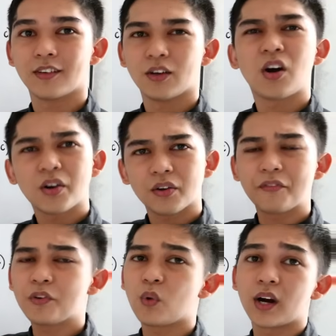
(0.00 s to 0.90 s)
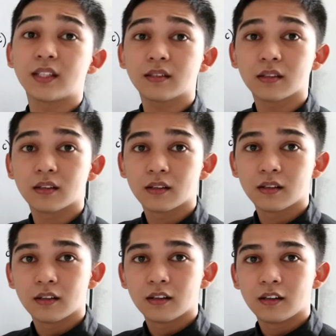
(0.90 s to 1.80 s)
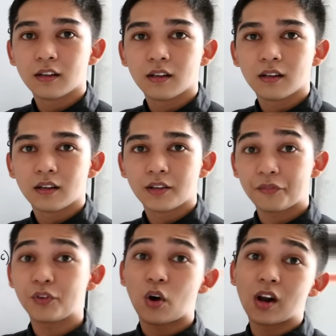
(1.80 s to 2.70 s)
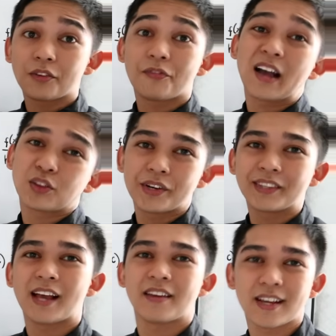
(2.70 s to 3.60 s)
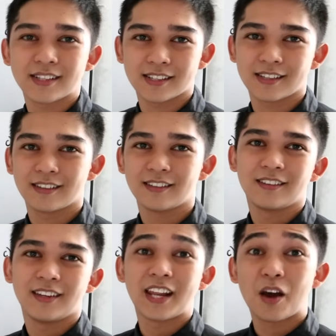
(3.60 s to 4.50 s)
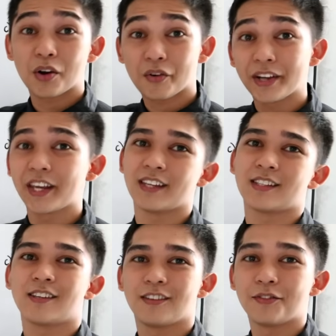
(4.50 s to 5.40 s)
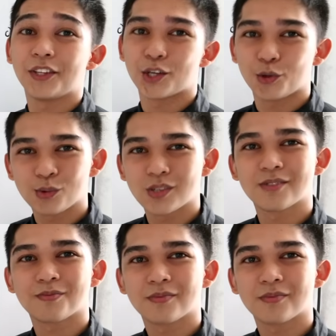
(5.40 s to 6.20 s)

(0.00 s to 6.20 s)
Or if you want, review all the factoring techniques in our grade 8 videos.